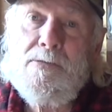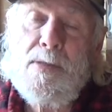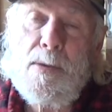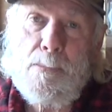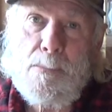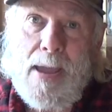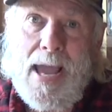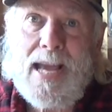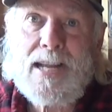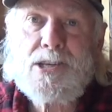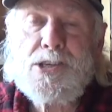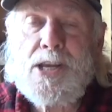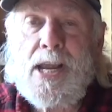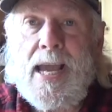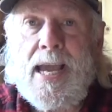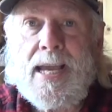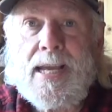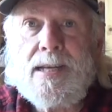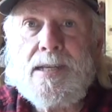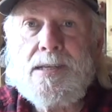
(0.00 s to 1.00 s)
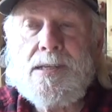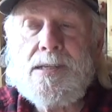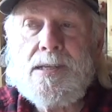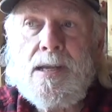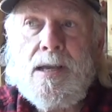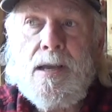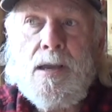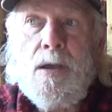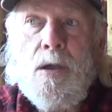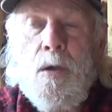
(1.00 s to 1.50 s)
the match heads
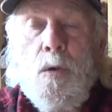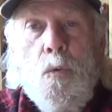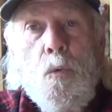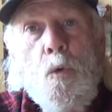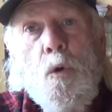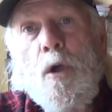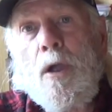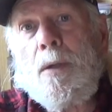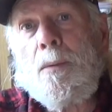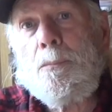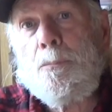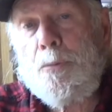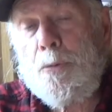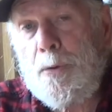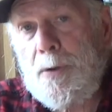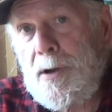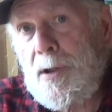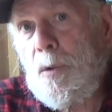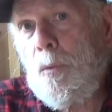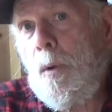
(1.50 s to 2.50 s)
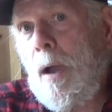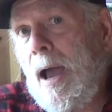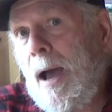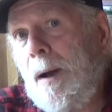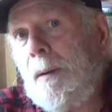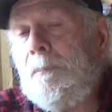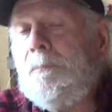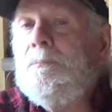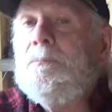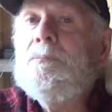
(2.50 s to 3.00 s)
work pretty
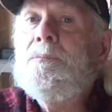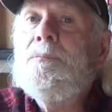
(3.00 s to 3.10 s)
well,